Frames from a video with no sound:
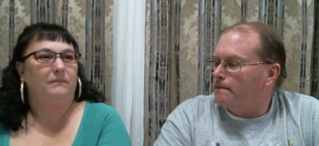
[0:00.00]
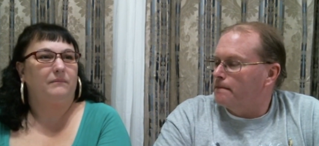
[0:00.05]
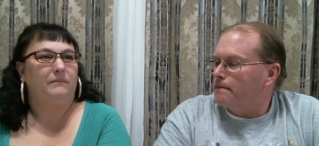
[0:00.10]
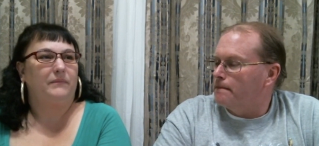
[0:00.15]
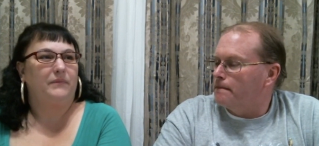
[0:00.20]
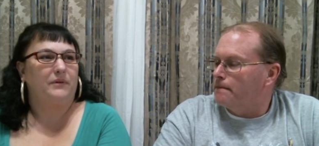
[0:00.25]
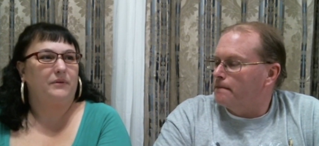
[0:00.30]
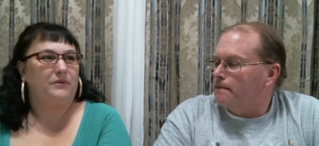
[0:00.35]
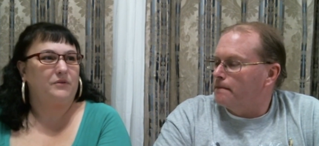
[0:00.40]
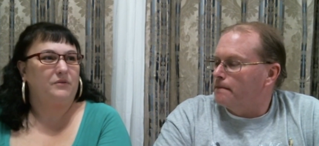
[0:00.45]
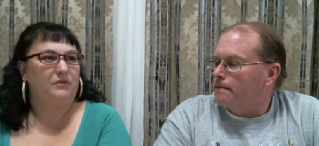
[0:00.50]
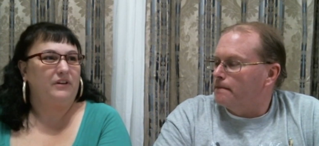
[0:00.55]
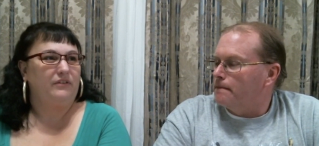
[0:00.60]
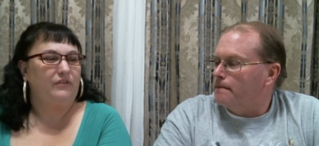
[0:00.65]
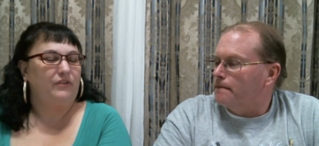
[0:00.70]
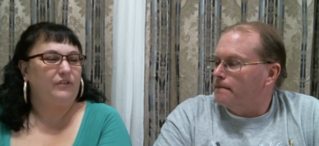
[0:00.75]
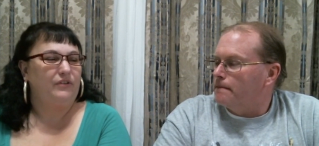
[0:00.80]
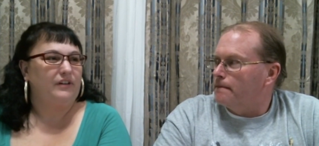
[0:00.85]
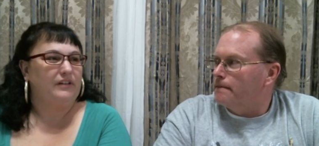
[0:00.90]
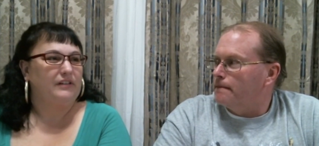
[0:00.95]
Speaker 1: There was quite a
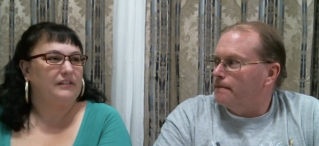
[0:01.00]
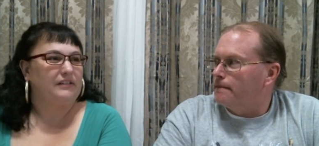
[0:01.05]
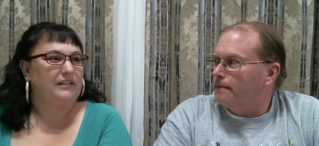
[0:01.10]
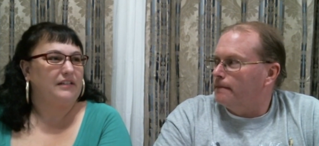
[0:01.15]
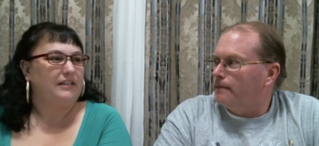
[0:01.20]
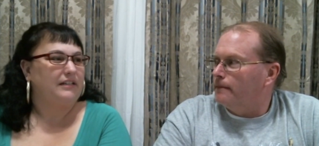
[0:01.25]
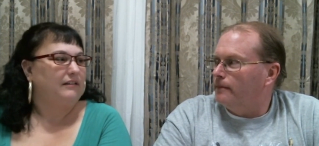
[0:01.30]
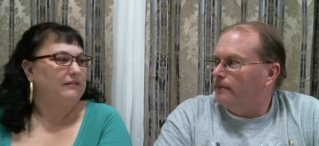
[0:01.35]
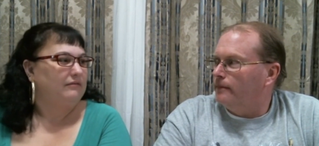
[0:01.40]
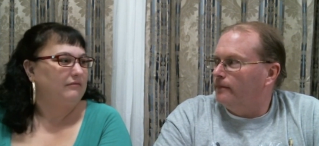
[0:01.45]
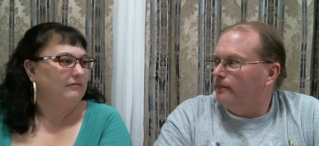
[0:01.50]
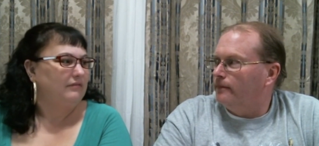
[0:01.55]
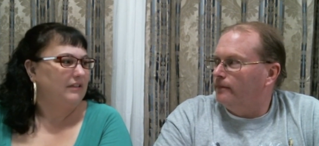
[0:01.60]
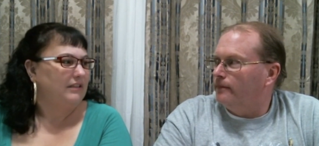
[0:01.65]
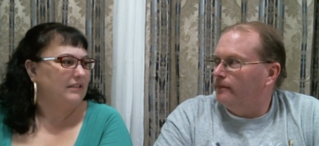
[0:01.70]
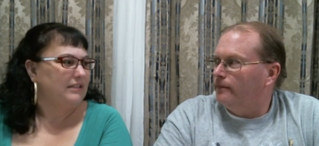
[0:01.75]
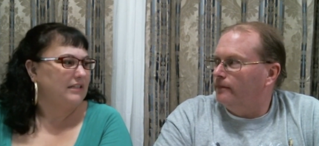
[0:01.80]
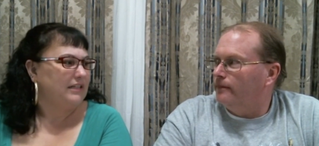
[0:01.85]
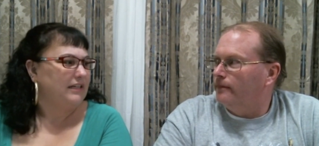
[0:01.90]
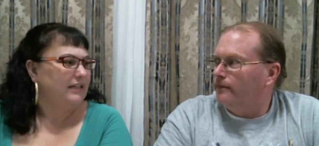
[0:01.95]
few things I did
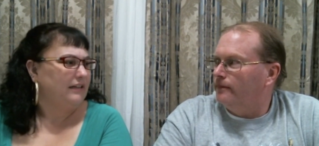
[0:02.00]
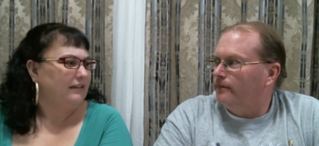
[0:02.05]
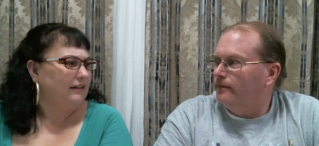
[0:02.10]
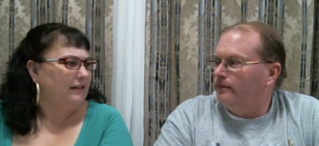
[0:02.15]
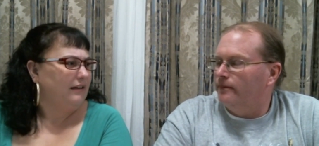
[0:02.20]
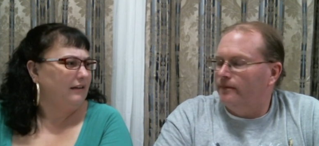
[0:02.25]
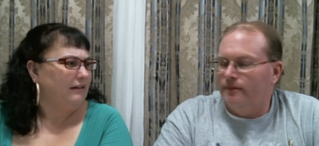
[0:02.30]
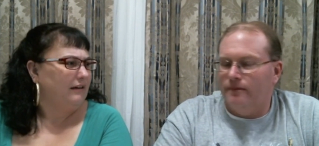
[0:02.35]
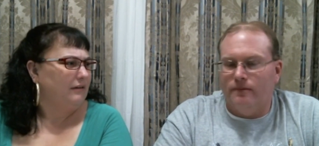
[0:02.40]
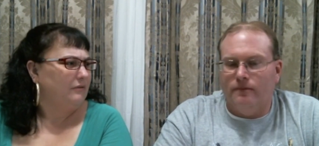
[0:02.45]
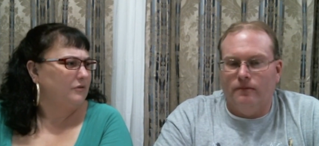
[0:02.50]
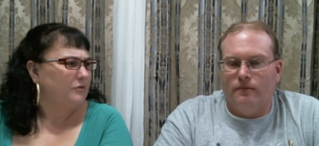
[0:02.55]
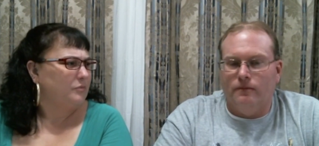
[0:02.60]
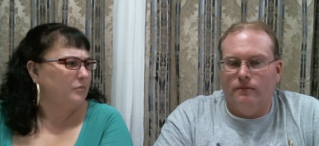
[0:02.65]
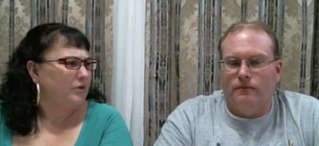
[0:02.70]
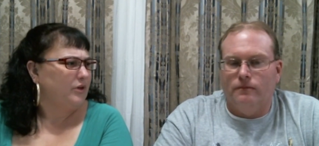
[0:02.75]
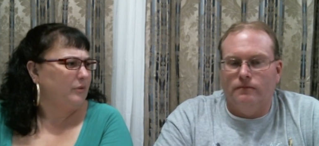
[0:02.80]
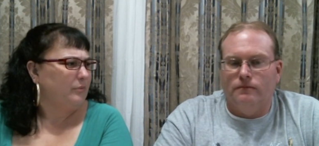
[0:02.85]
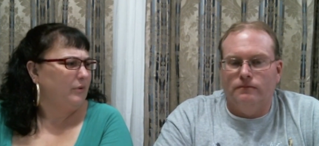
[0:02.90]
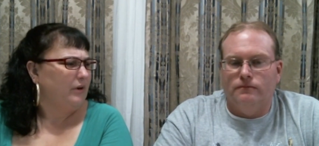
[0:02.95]
as a kid I was
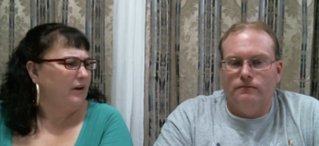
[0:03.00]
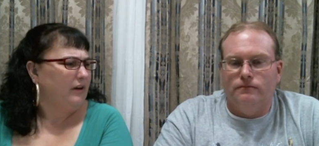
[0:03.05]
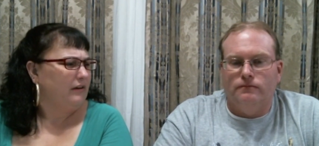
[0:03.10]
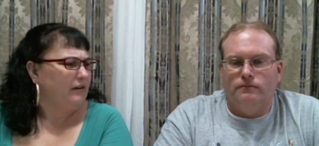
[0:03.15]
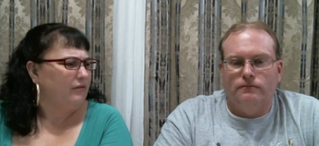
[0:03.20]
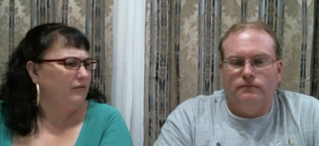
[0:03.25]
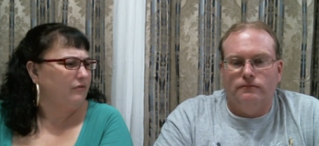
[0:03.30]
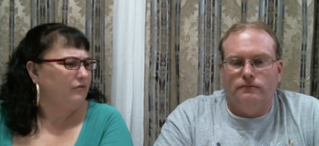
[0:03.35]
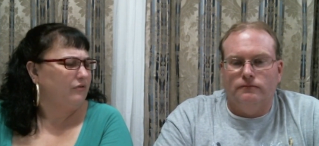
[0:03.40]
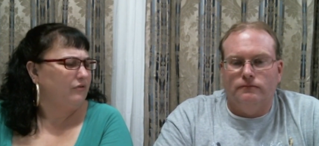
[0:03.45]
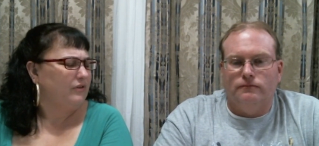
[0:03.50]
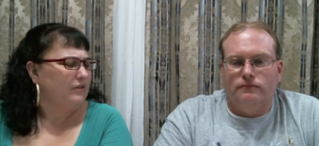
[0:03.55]
pretty proud of.